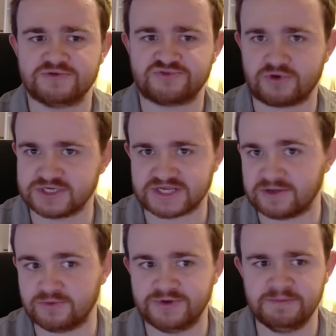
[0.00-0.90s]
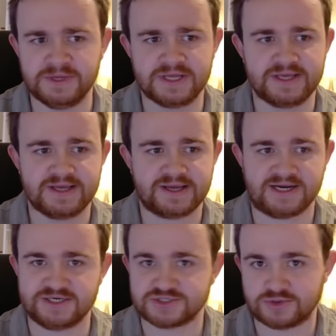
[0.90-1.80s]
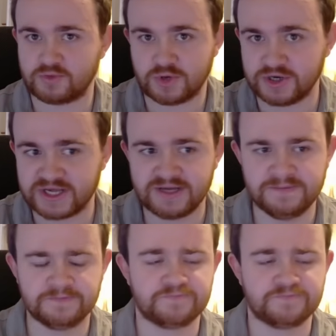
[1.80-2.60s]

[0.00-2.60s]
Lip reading: trying to kill them, and it just not working.